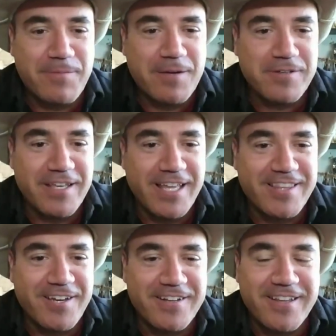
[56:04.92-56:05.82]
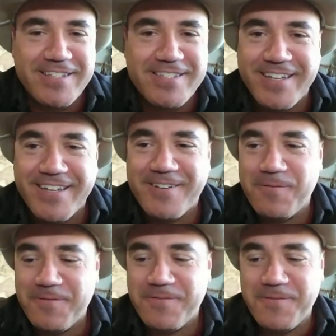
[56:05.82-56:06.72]
able to get there unless
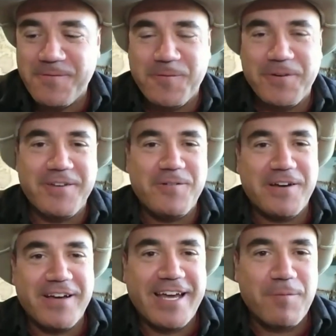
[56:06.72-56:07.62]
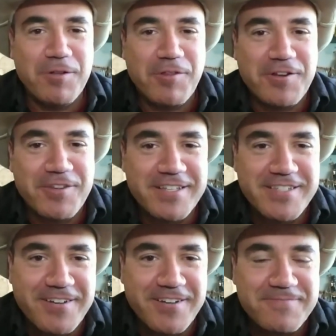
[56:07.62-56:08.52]
we kind of blew through
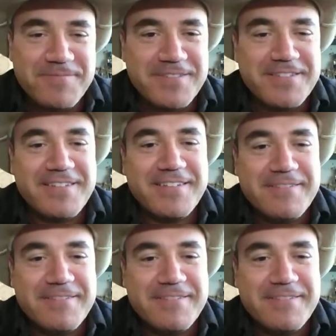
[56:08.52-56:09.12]
this. So no,